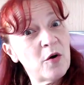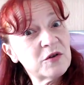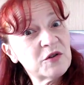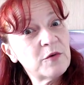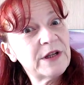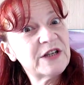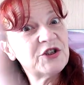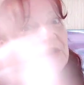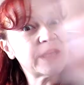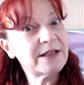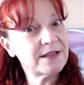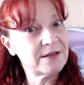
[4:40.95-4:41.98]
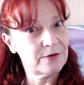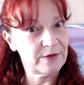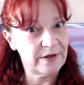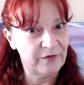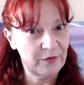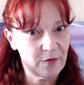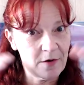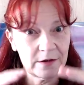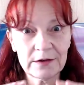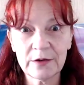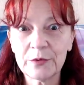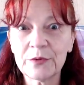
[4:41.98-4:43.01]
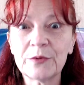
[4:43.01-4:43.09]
also with a gesture if you want,